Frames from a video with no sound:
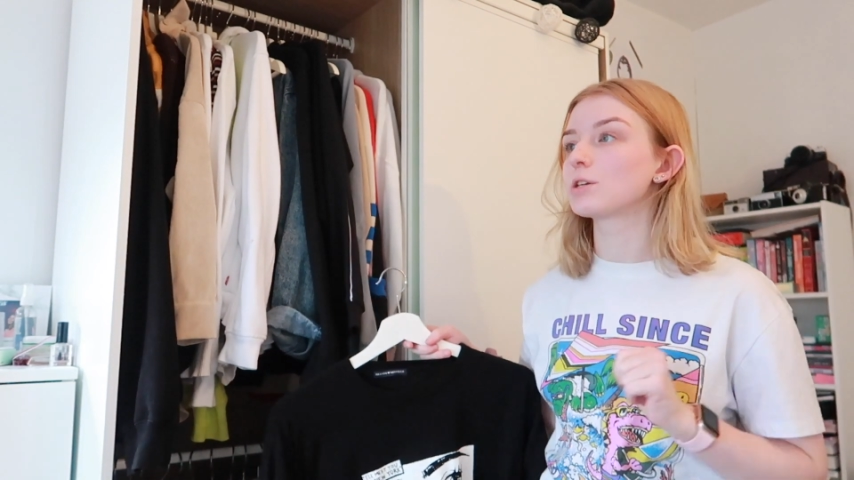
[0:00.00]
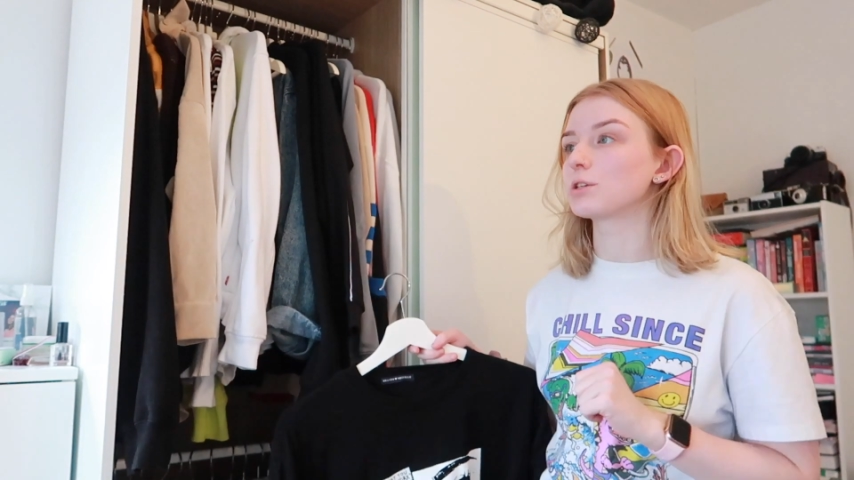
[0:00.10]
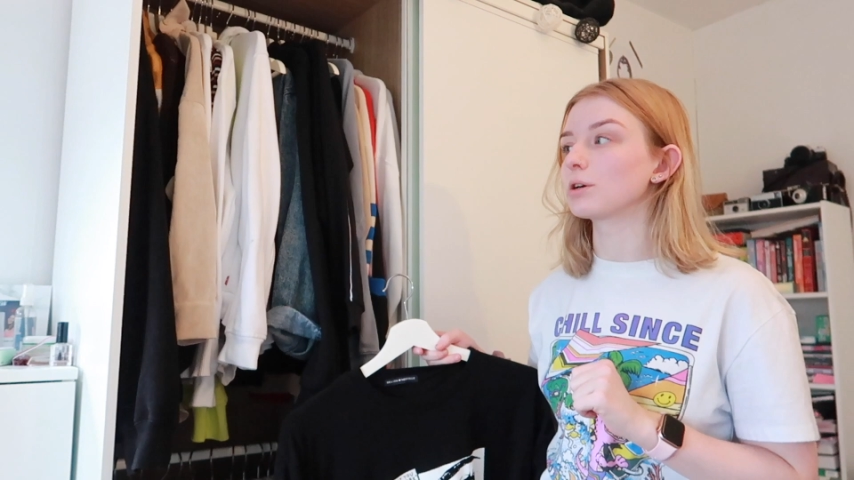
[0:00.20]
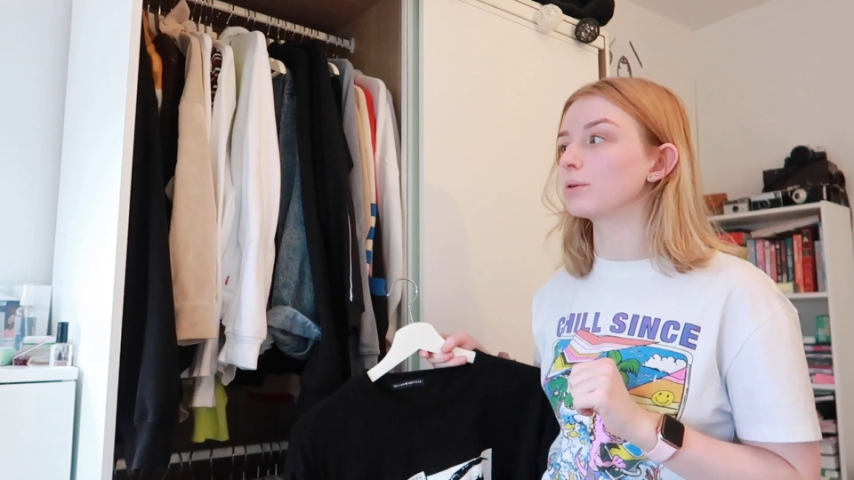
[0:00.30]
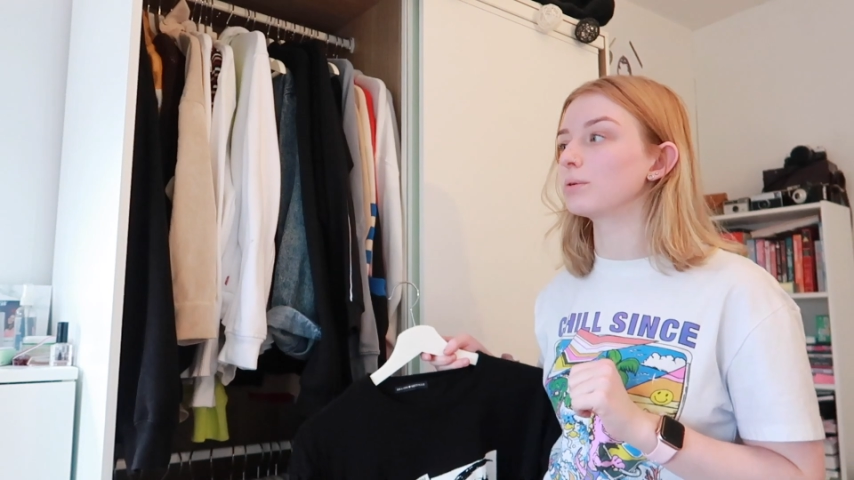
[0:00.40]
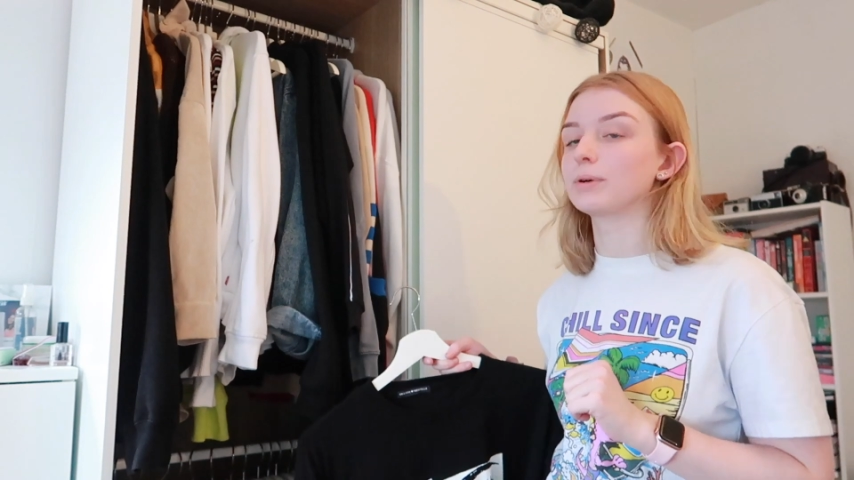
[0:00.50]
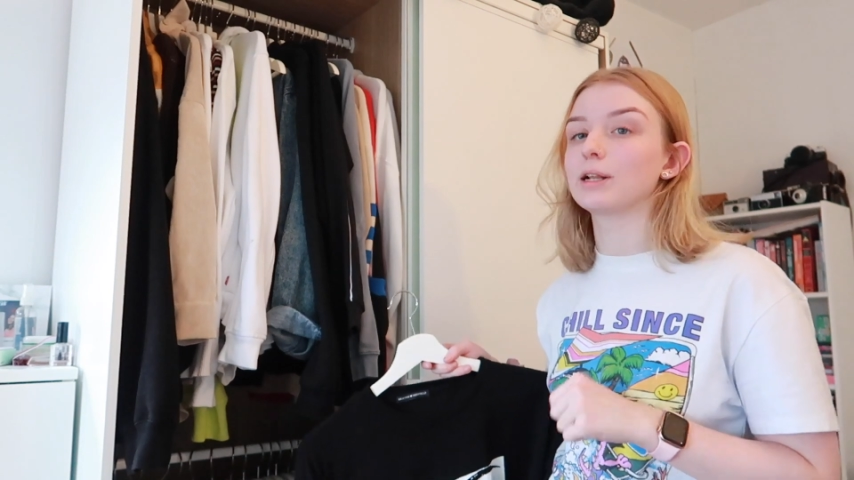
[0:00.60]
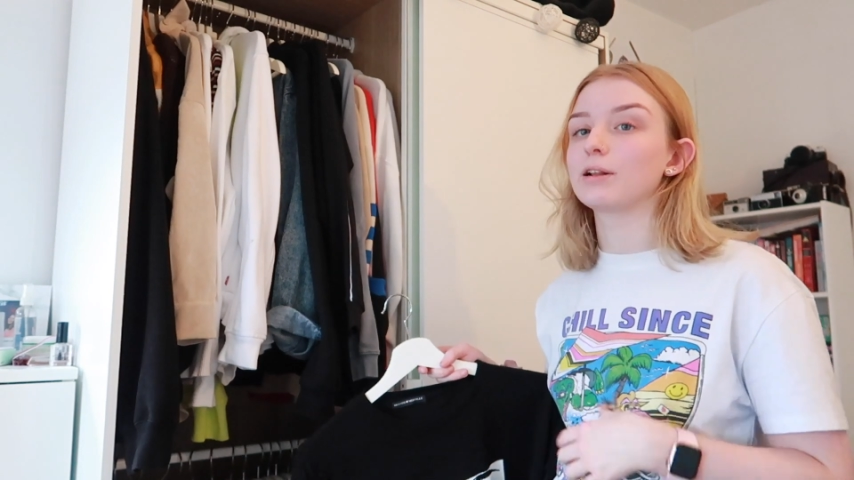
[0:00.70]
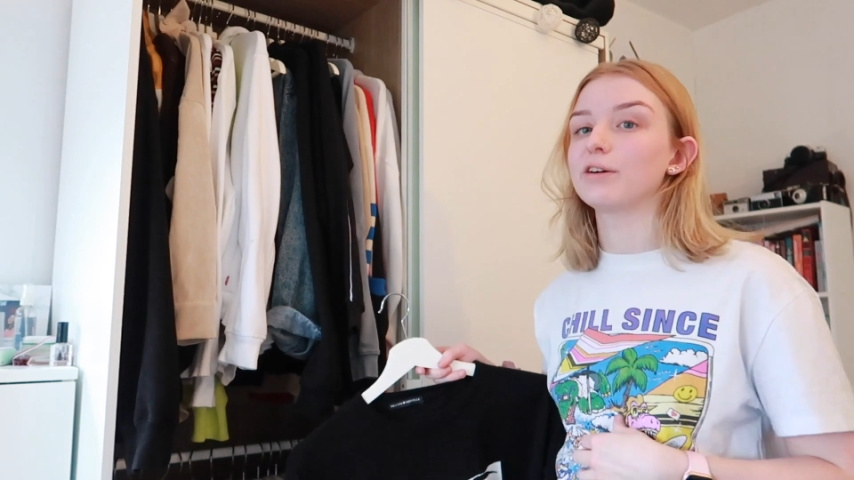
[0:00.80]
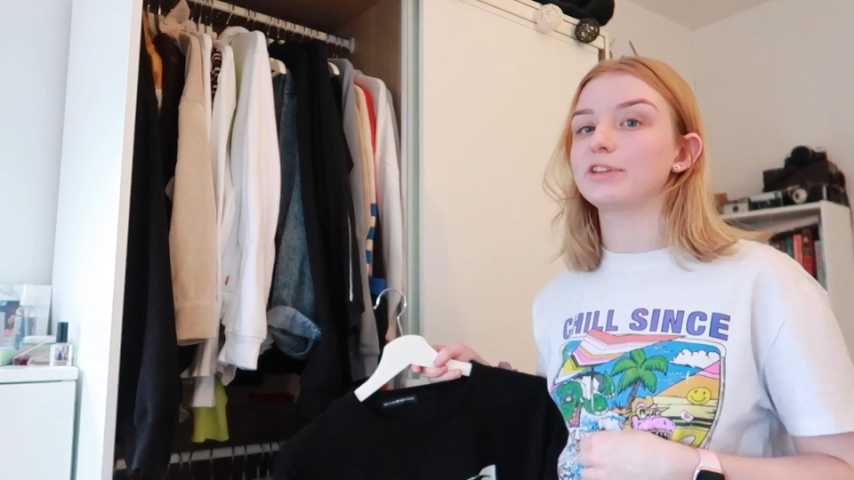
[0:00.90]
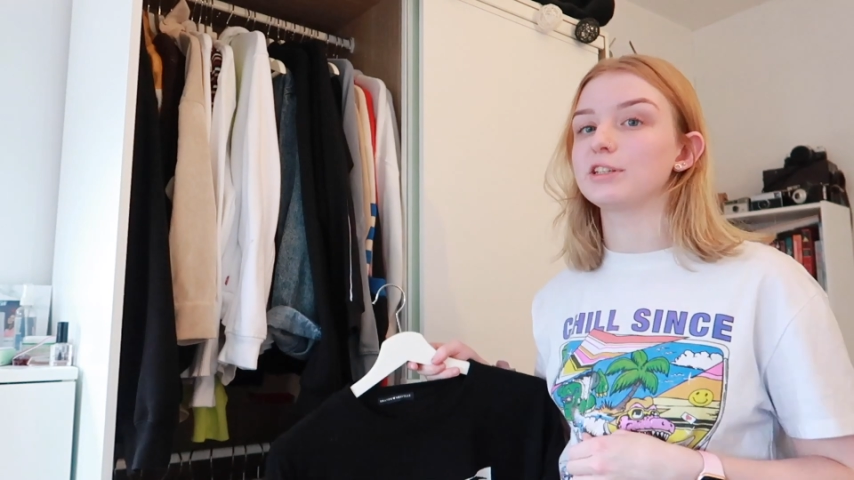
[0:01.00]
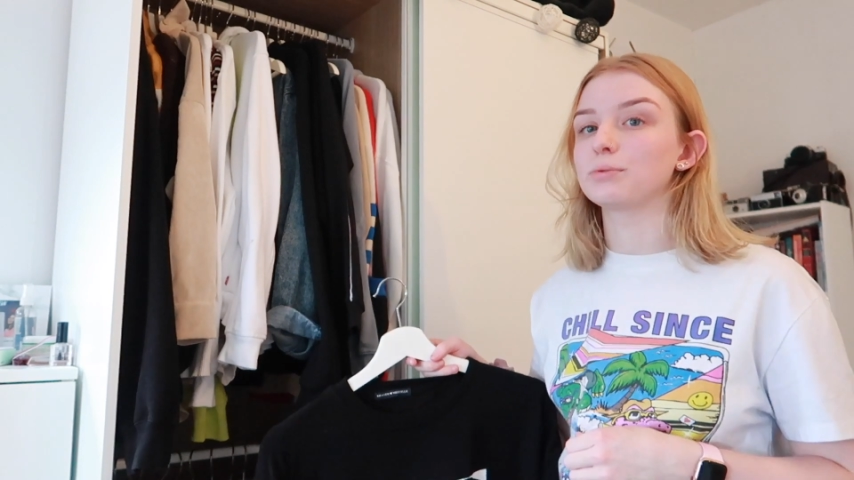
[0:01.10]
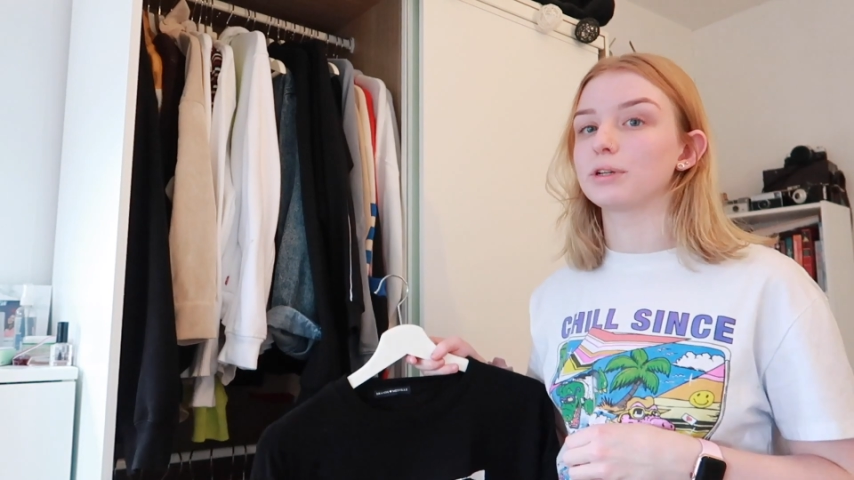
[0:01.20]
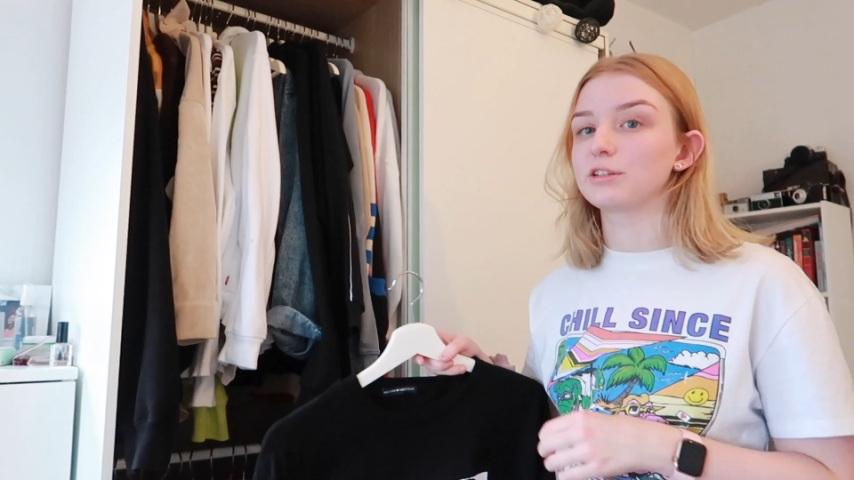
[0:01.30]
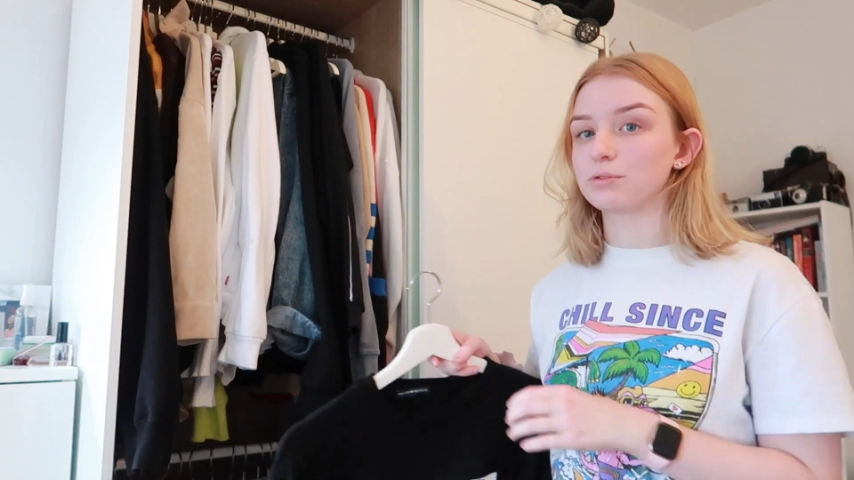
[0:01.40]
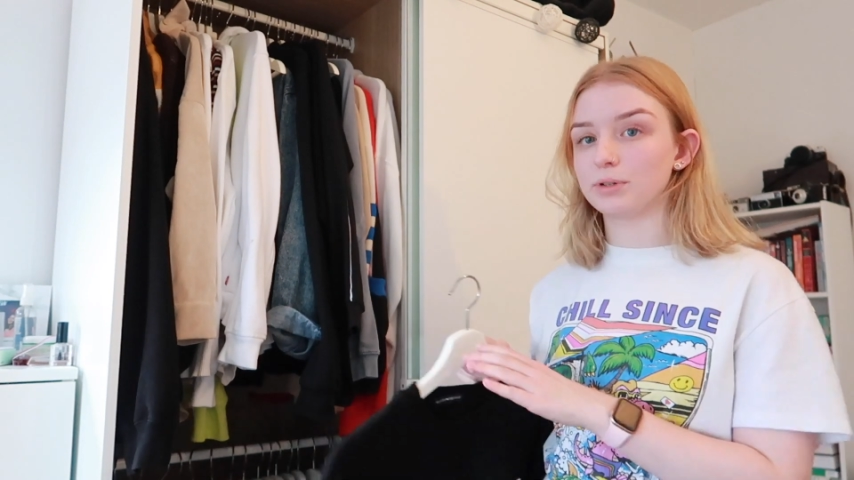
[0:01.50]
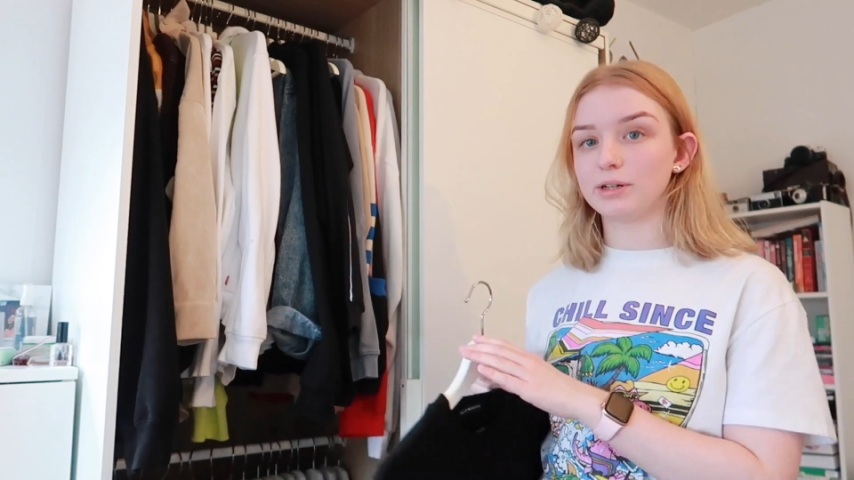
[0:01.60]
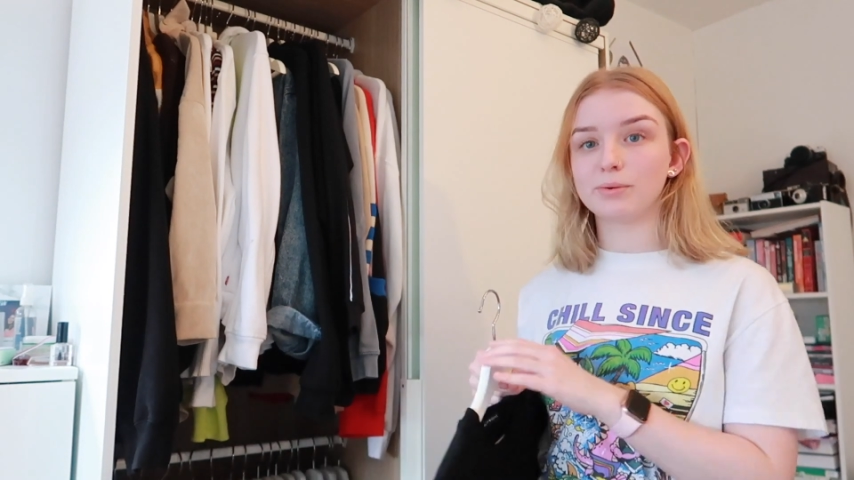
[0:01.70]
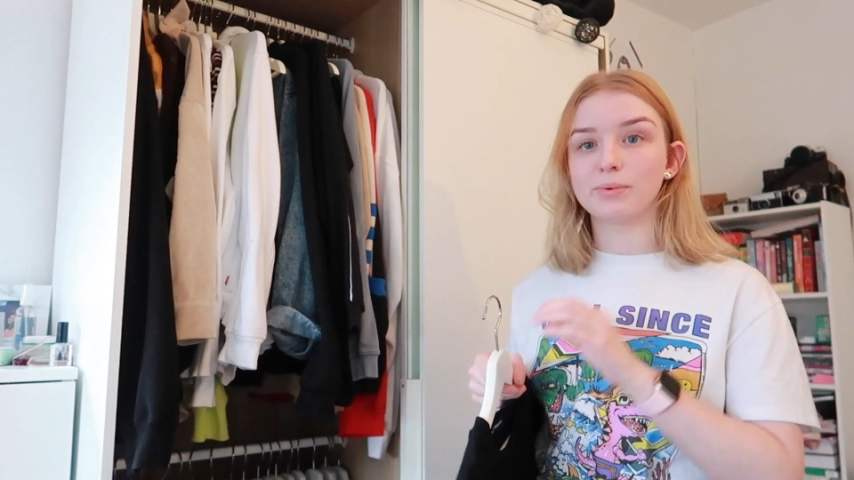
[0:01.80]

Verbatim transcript: so really love this one as well,